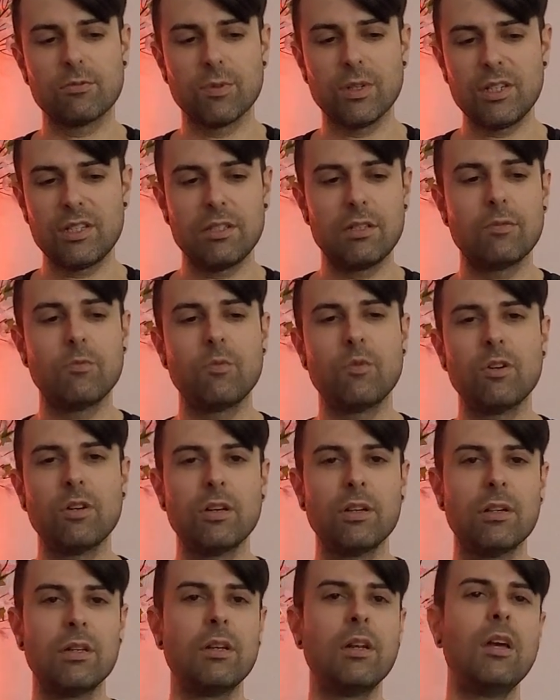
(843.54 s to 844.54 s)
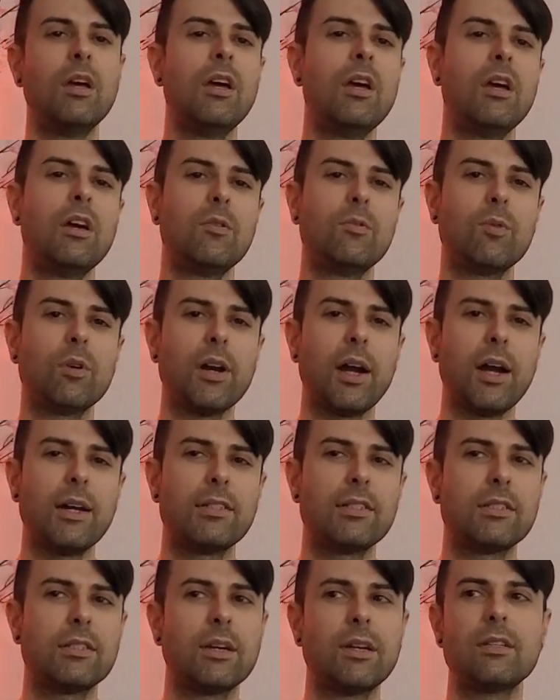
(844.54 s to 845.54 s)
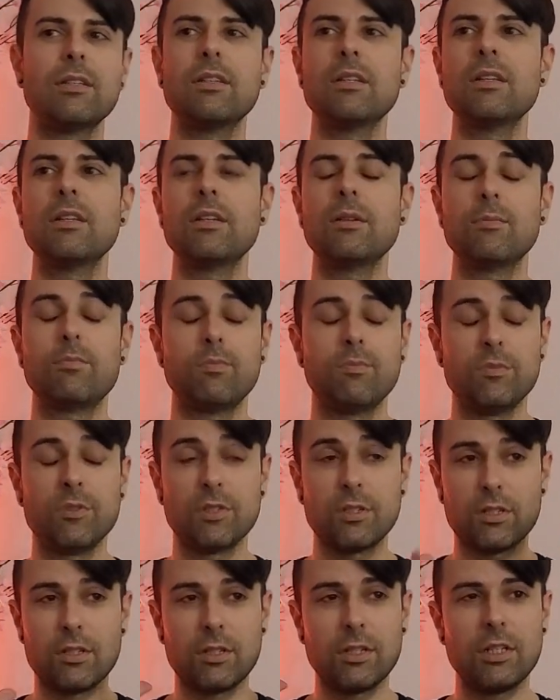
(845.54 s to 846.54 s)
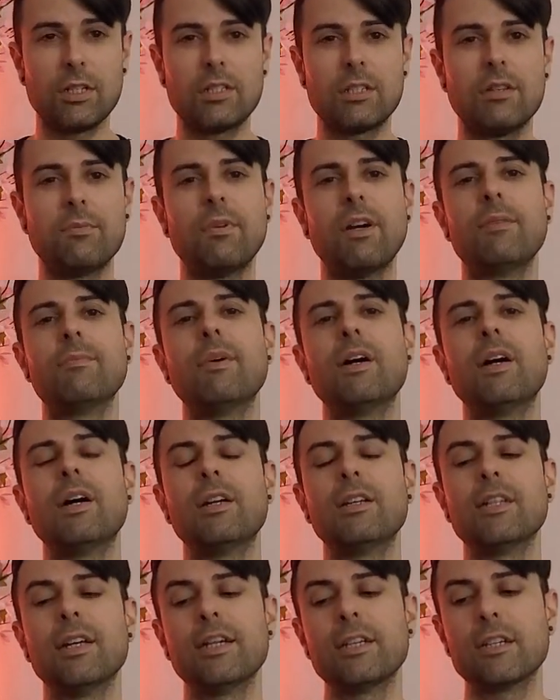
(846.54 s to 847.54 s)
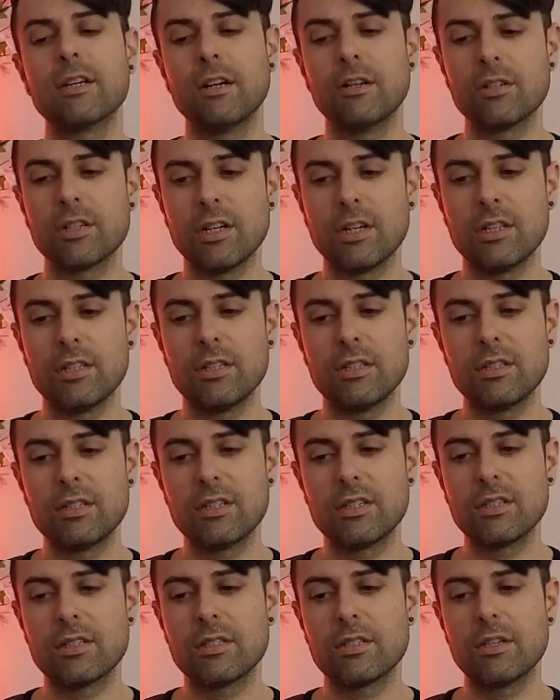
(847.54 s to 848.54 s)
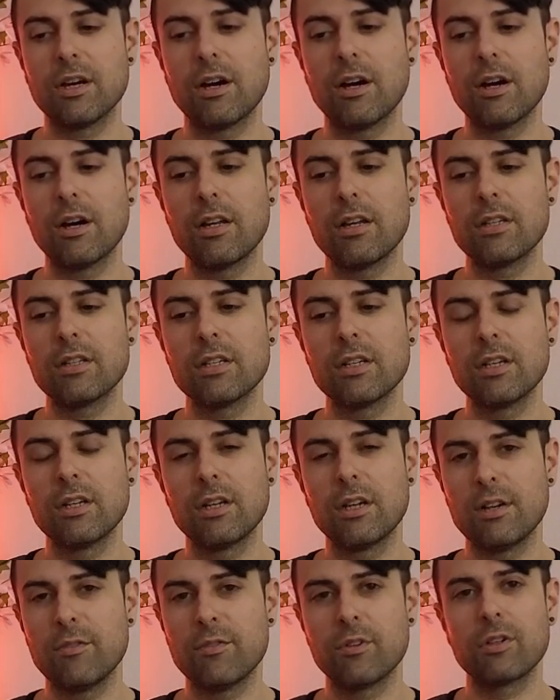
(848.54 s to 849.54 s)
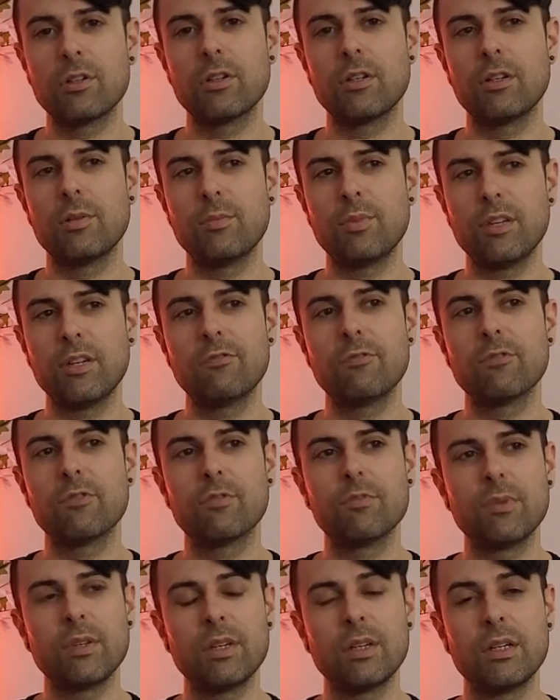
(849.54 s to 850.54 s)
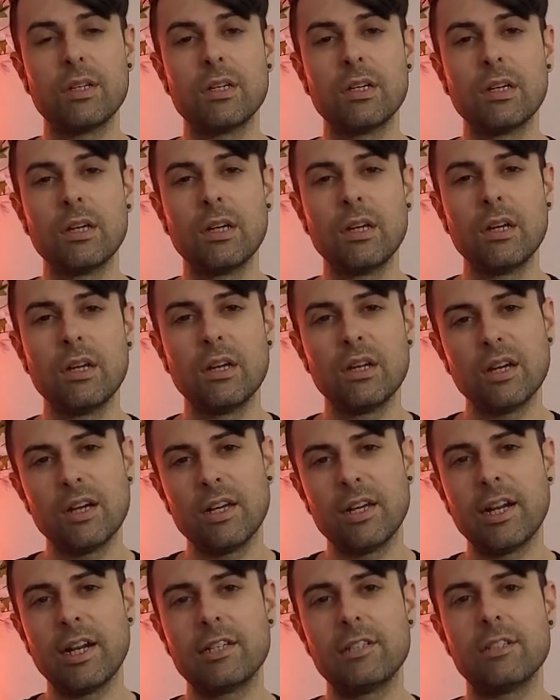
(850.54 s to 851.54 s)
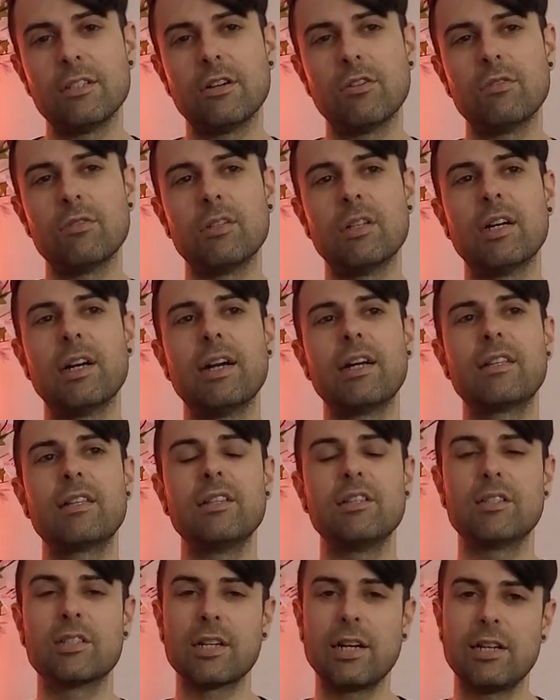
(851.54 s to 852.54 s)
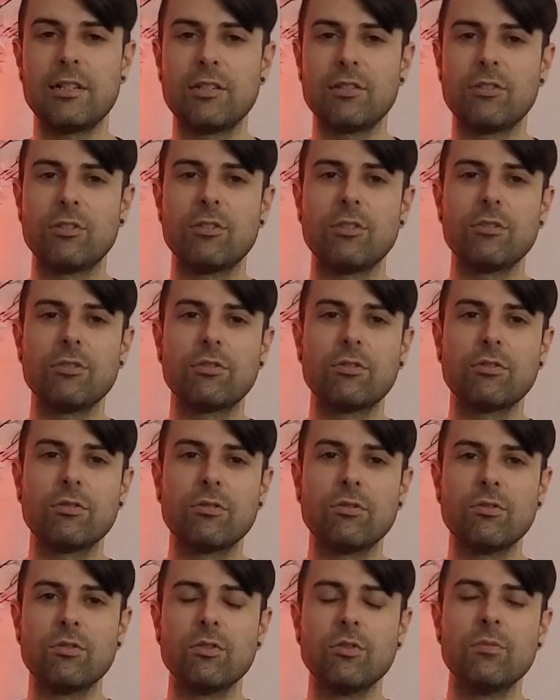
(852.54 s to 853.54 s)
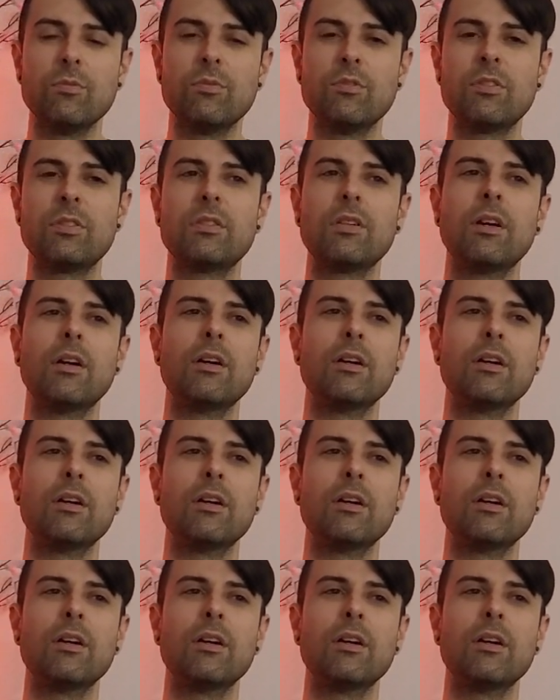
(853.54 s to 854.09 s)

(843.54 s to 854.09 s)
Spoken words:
recent one where I suddenly just clicked in my mind like, okay, this is not ever gonna be for me. And I don't like these kinds of social groups